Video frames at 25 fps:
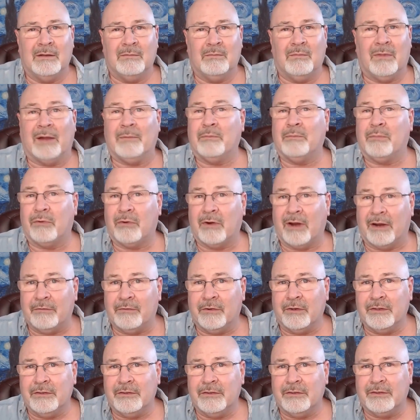My
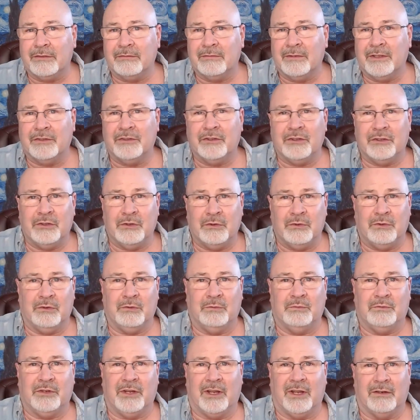preference is a
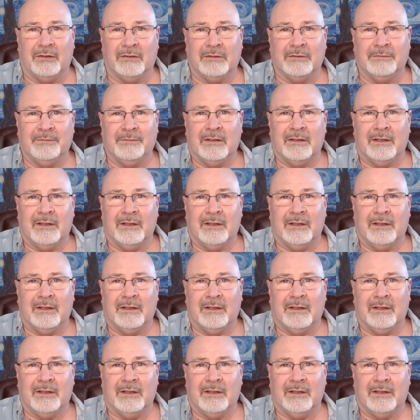YouTube channel.